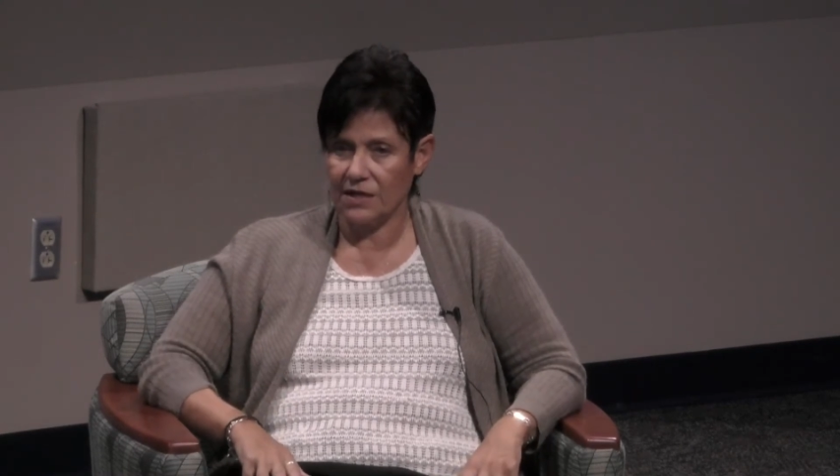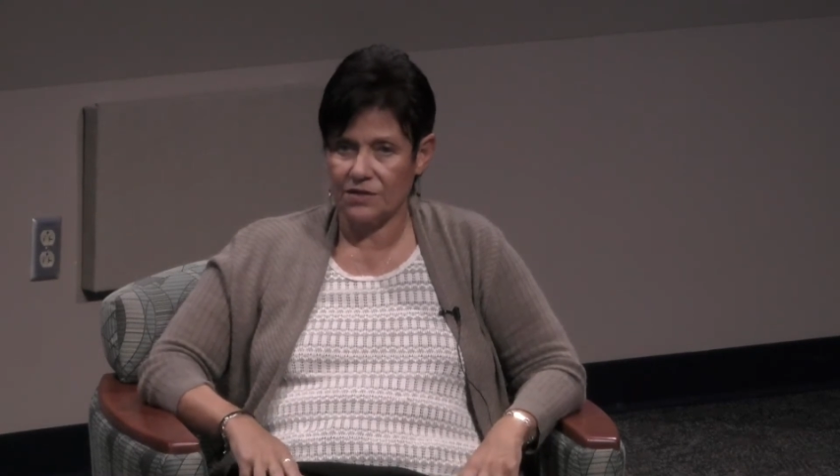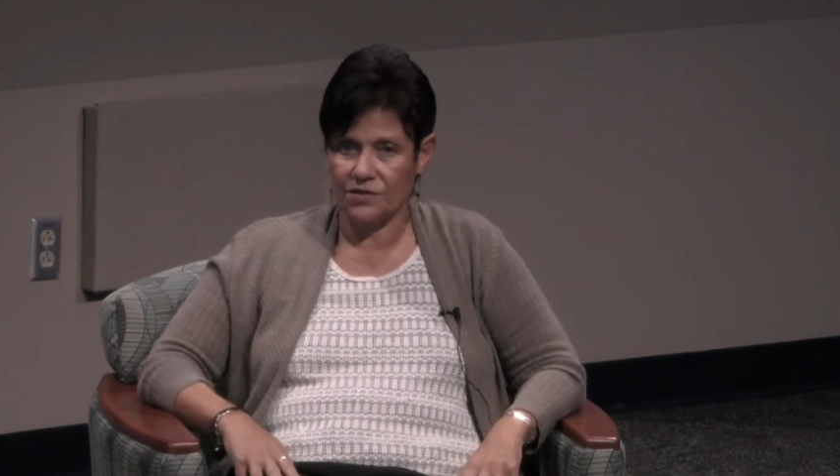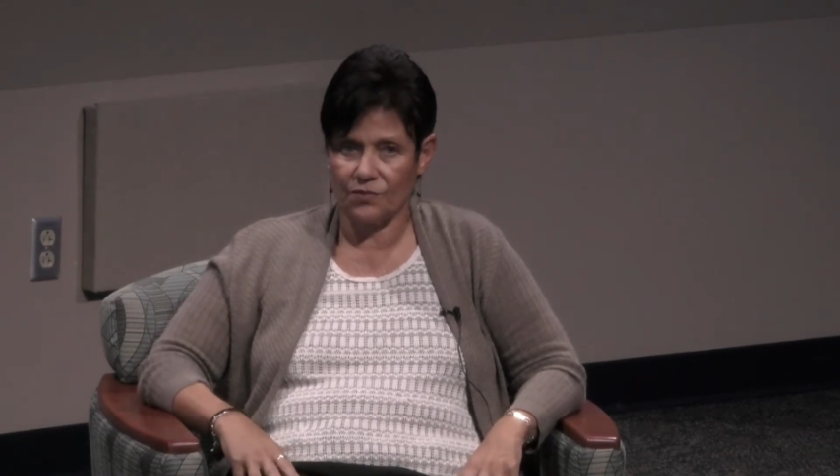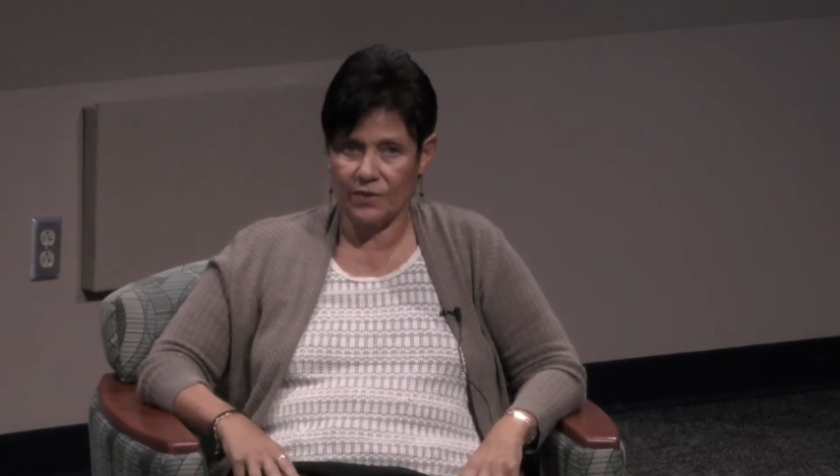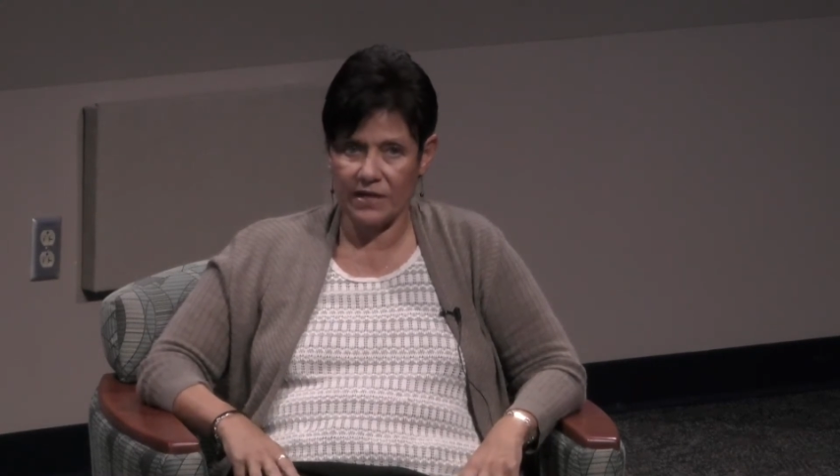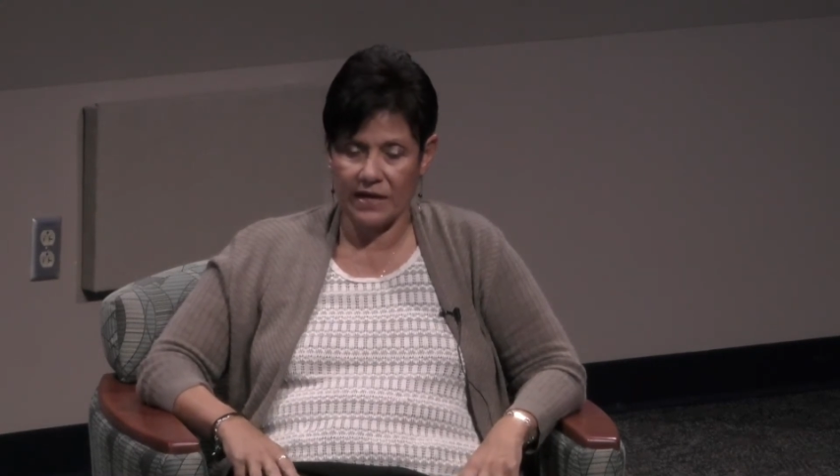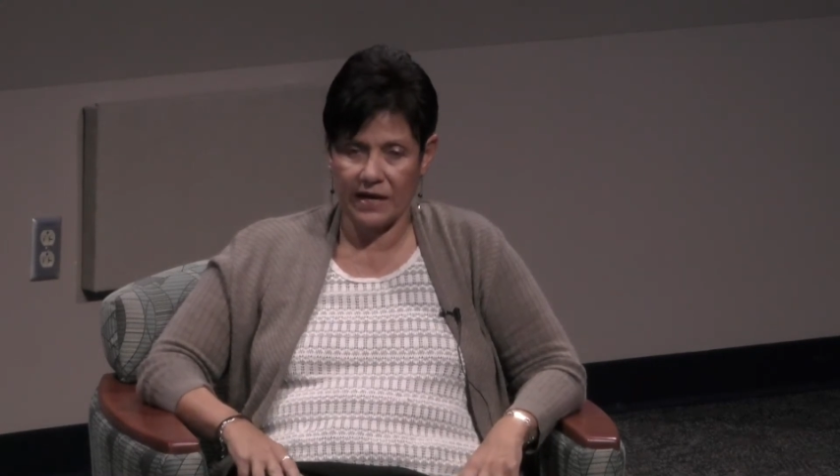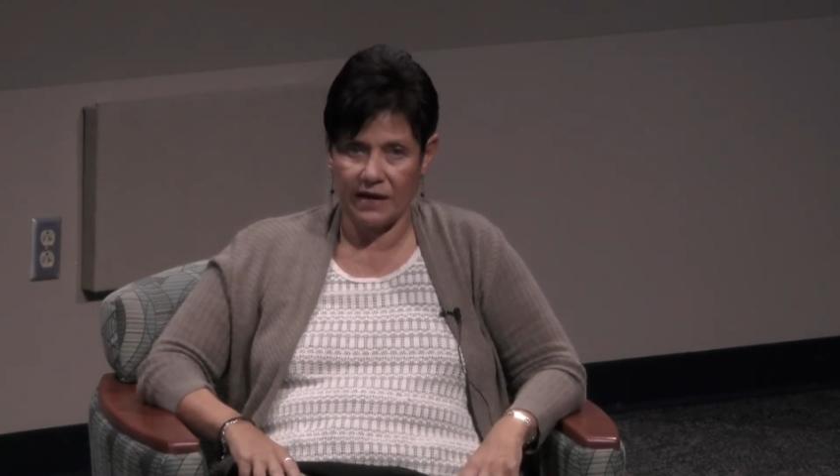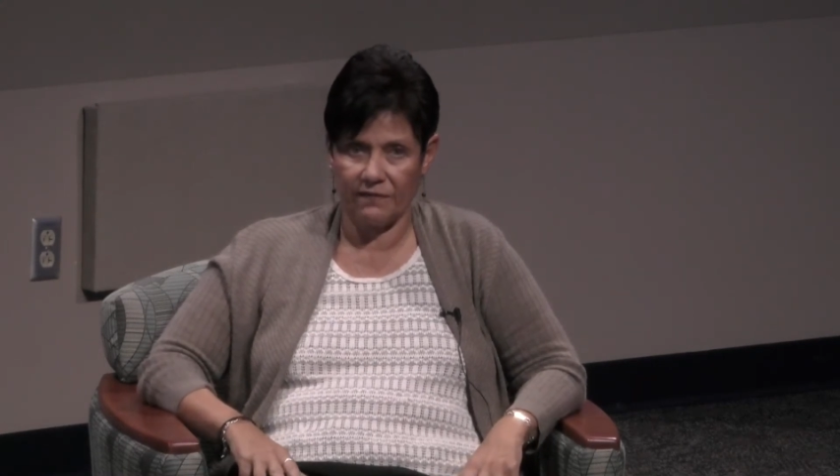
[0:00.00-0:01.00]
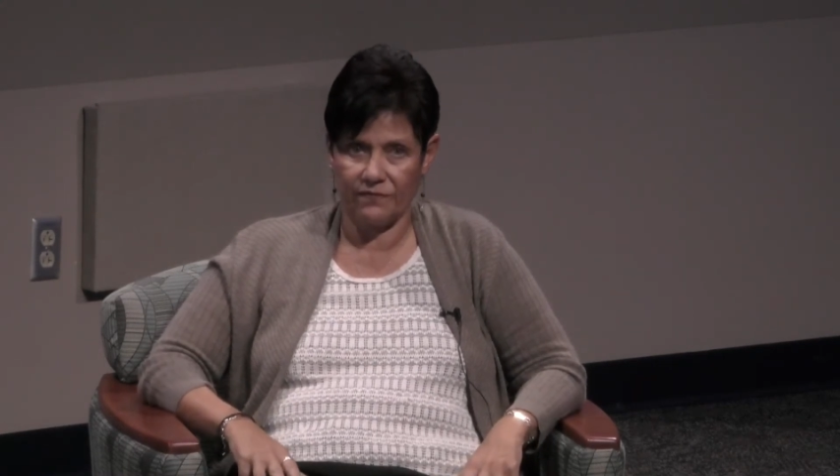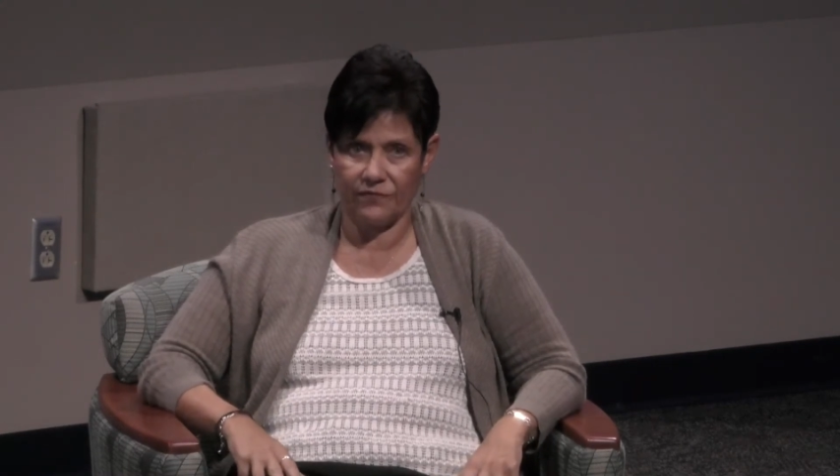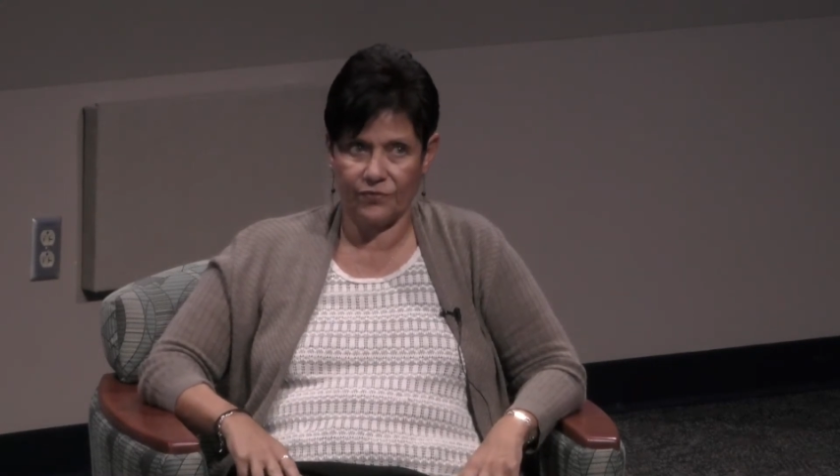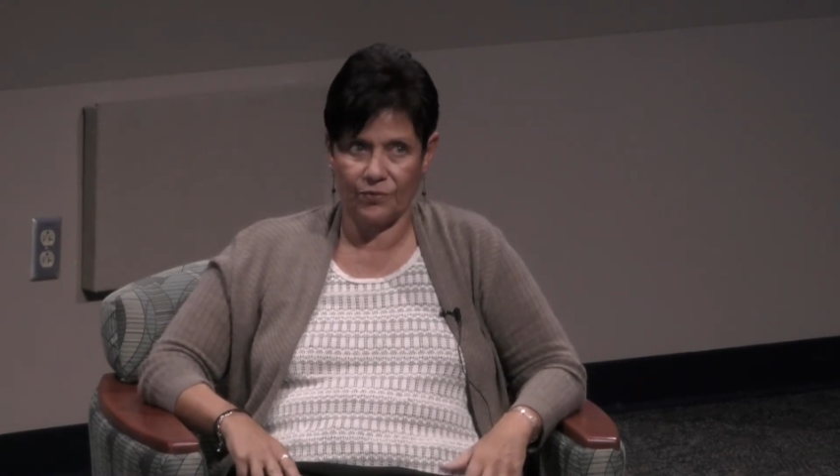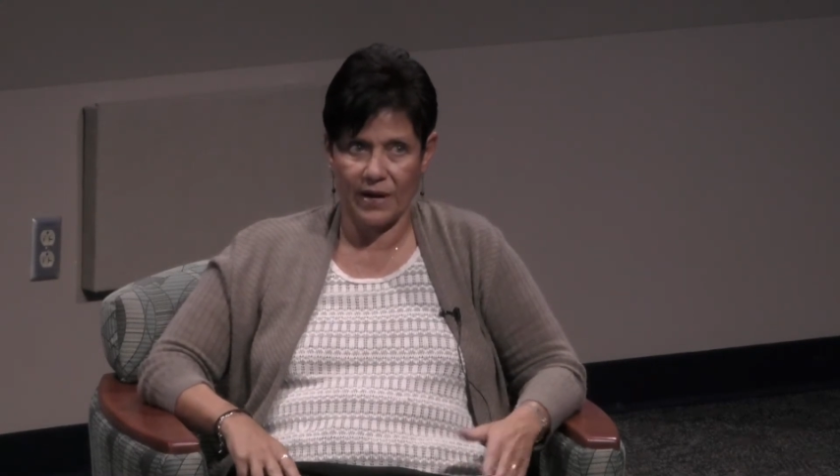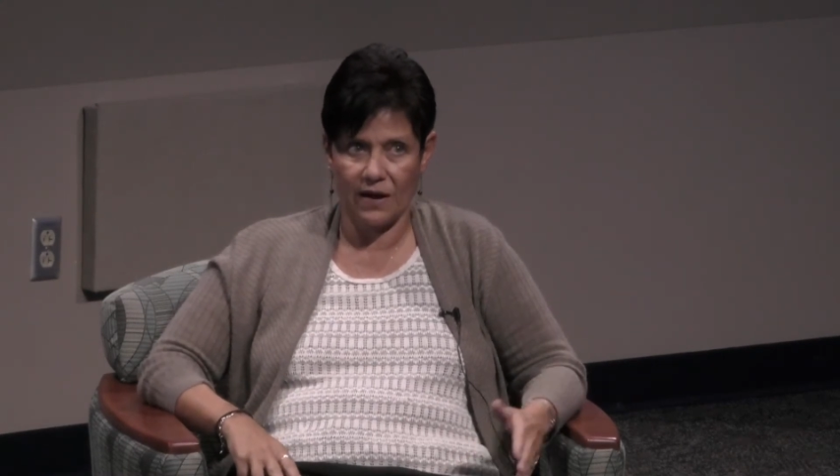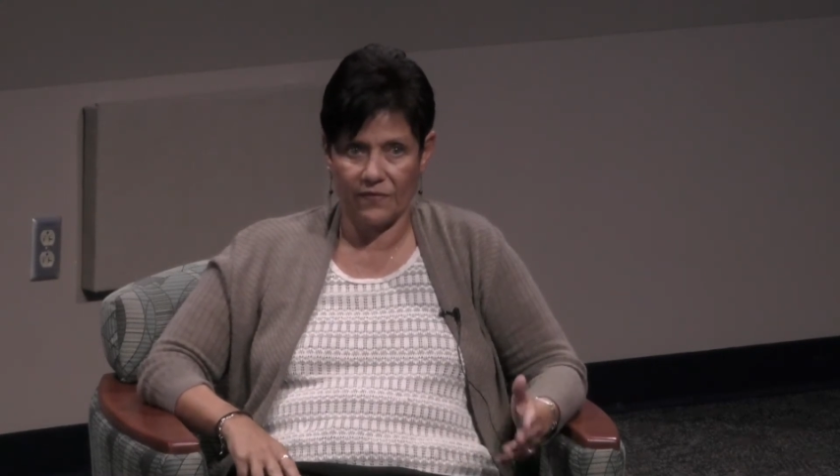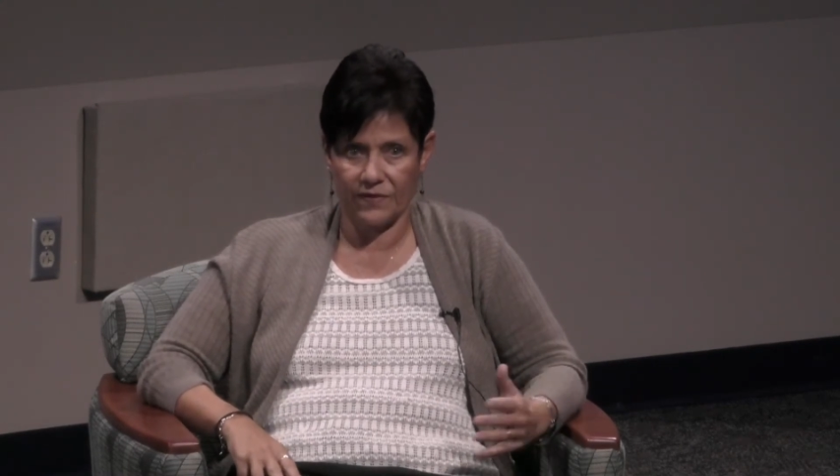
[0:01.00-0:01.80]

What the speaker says: So we have, throughout